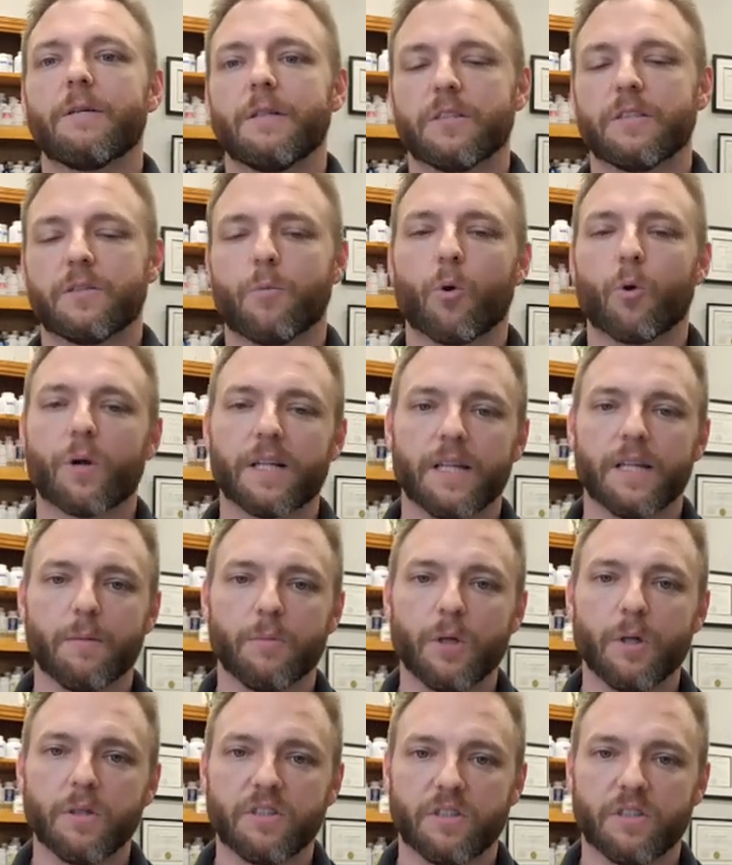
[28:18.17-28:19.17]
Supporting the
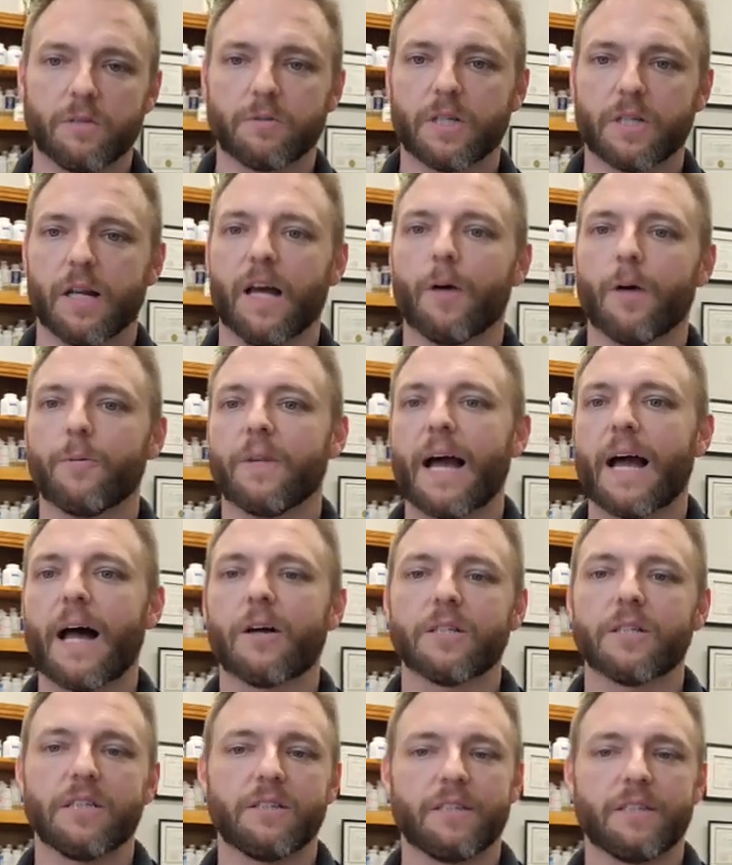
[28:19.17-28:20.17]
immune system is going to help with
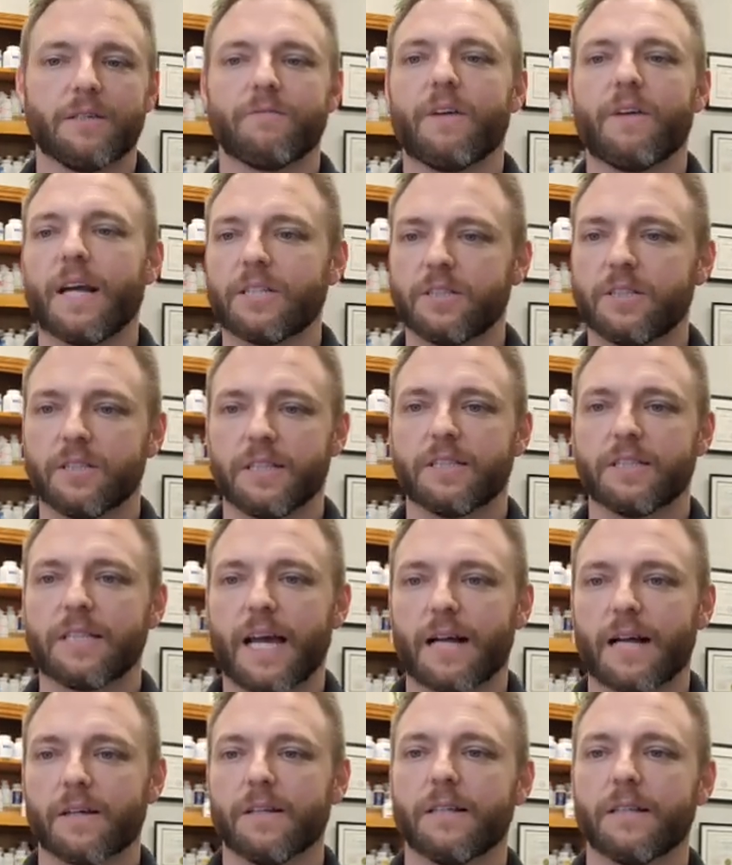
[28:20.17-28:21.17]
allergies, the infections,
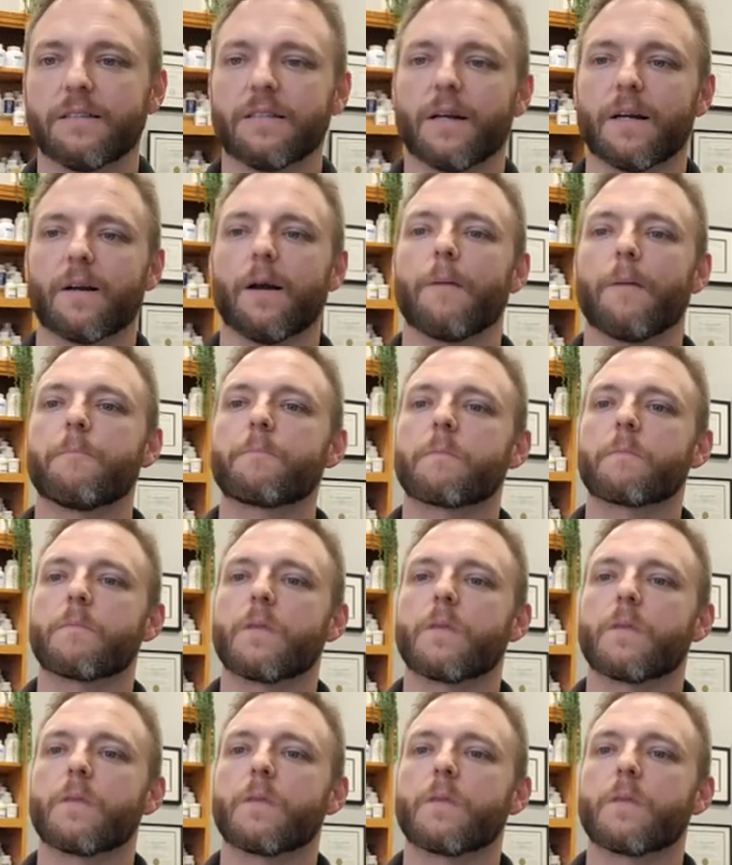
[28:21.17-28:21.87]
etc.